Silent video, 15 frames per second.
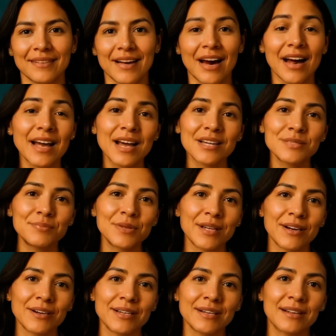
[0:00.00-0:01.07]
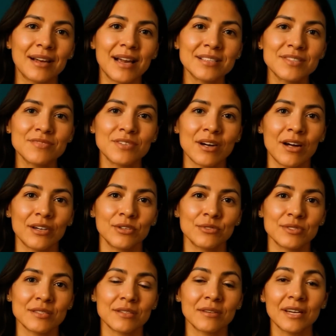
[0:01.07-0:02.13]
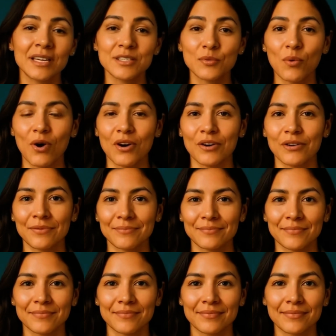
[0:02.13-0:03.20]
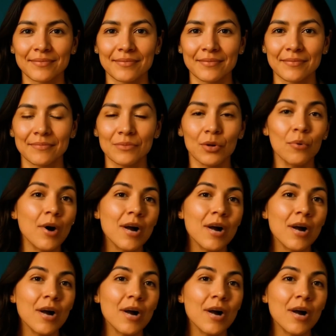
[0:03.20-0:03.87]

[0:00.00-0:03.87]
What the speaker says: High osmolarity, lots of solutes, less water. Low